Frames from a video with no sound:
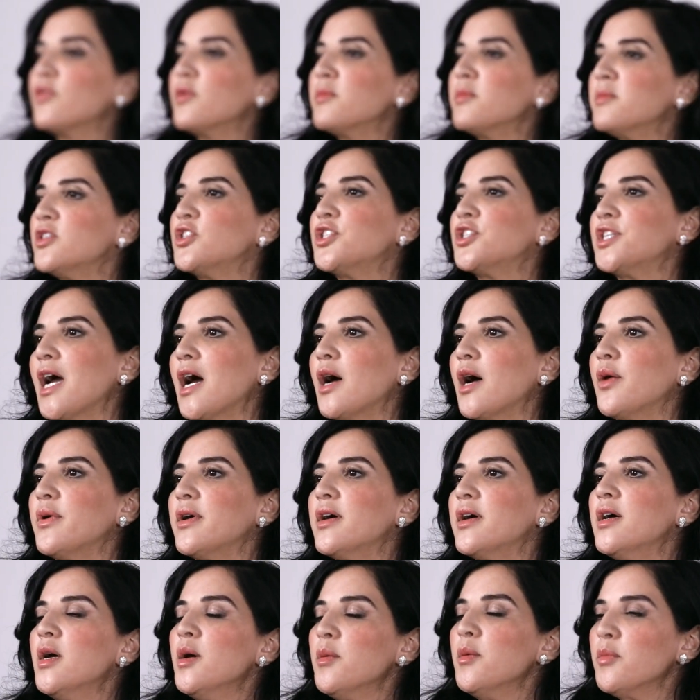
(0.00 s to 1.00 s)
from the shower,
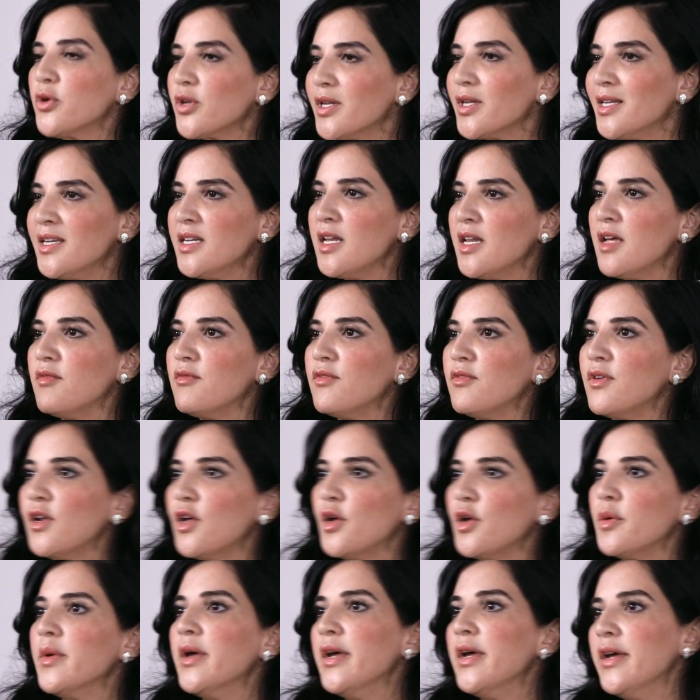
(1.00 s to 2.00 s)
put it in an
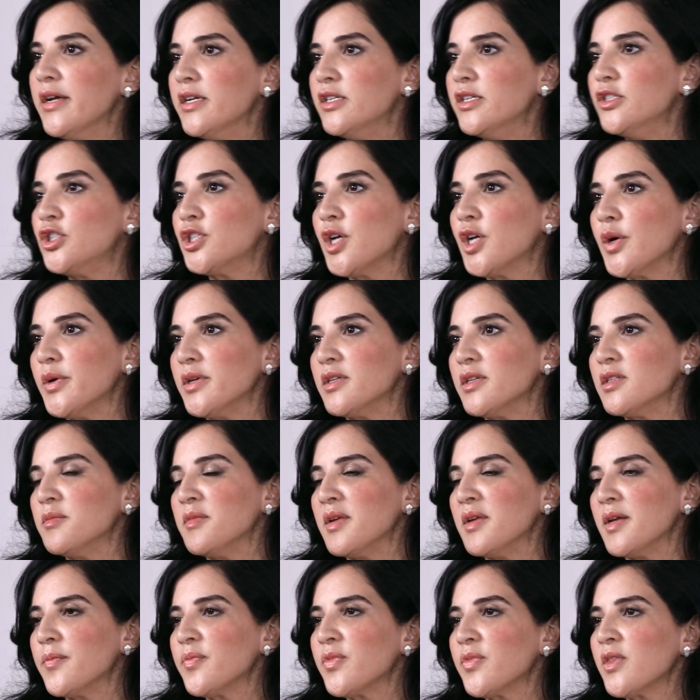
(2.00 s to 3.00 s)
envelope and show it to
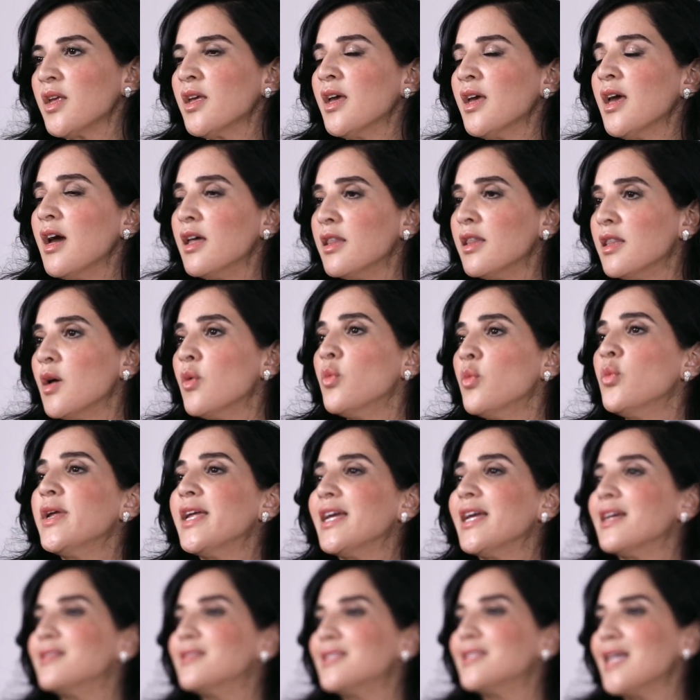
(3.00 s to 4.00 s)
me. And then we
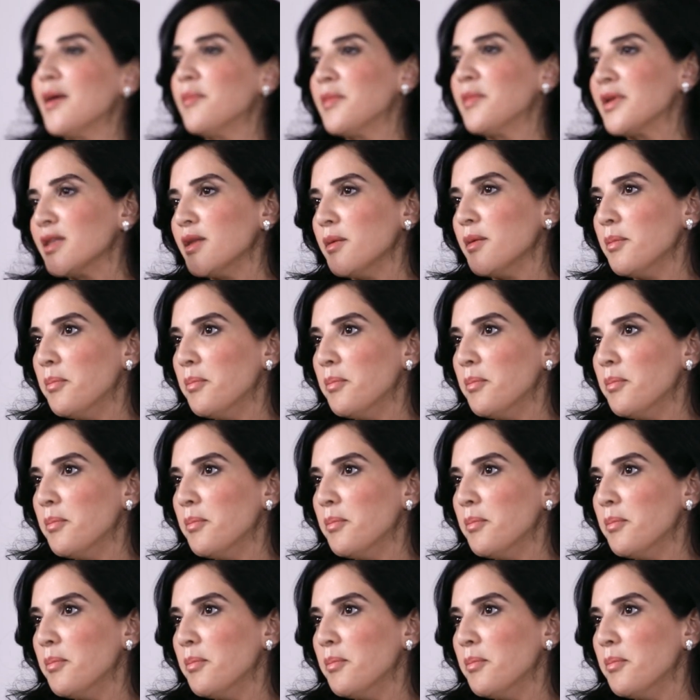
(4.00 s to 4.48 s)
examine the